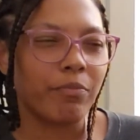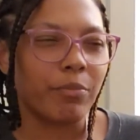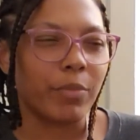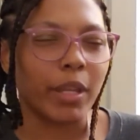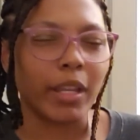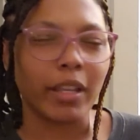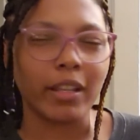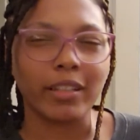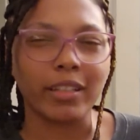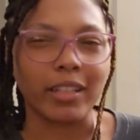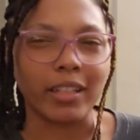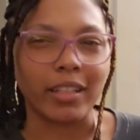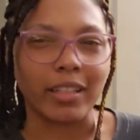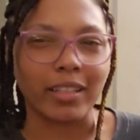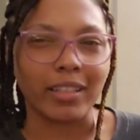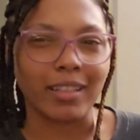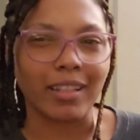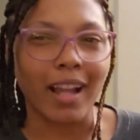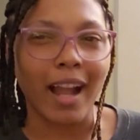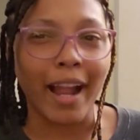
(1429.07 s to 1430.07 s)
because this
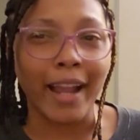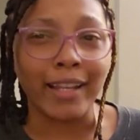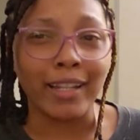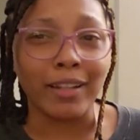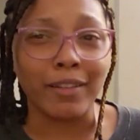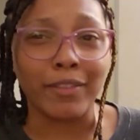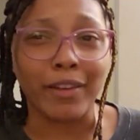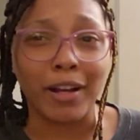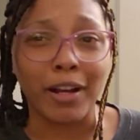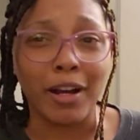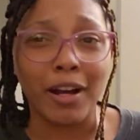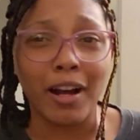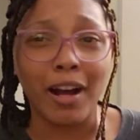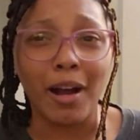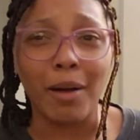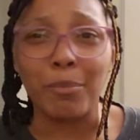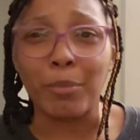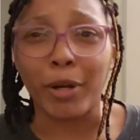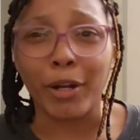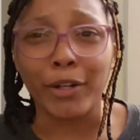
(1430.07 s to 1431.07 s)
is kind of a
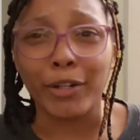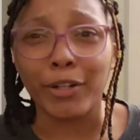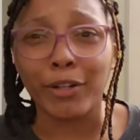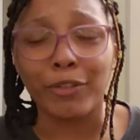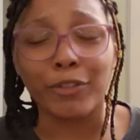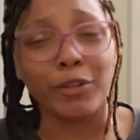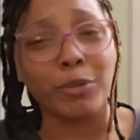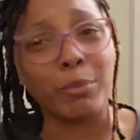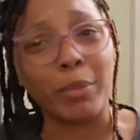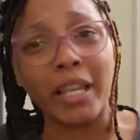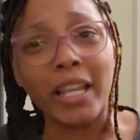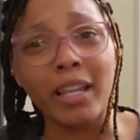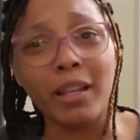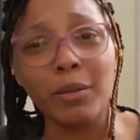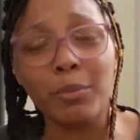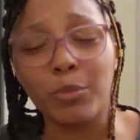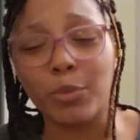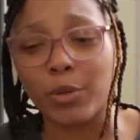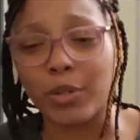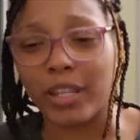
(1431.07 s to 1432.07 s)
marker for me
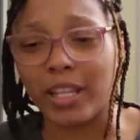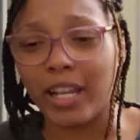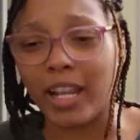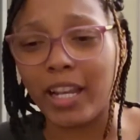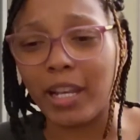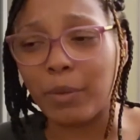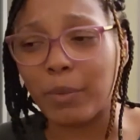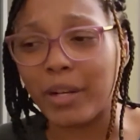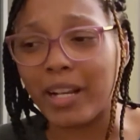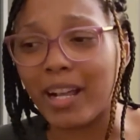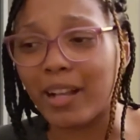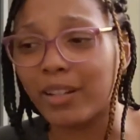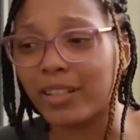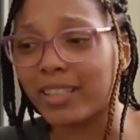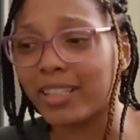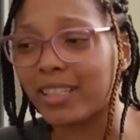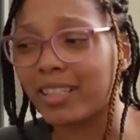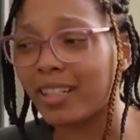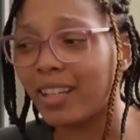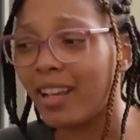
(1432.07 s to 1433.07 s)
more than anyone
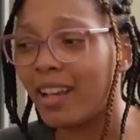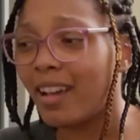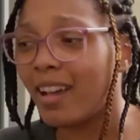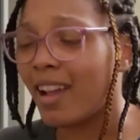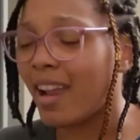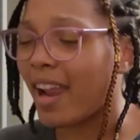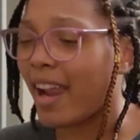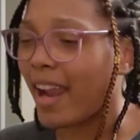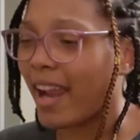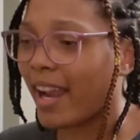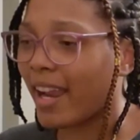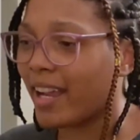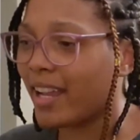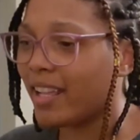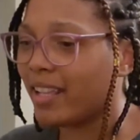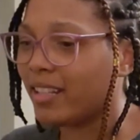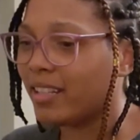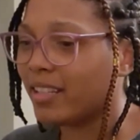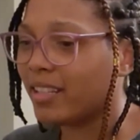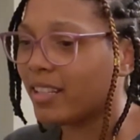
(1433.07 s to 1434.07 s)
else.
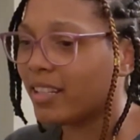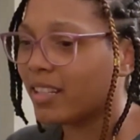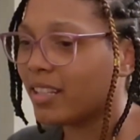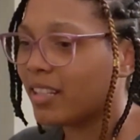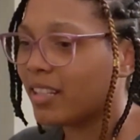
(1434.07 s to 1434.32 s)
And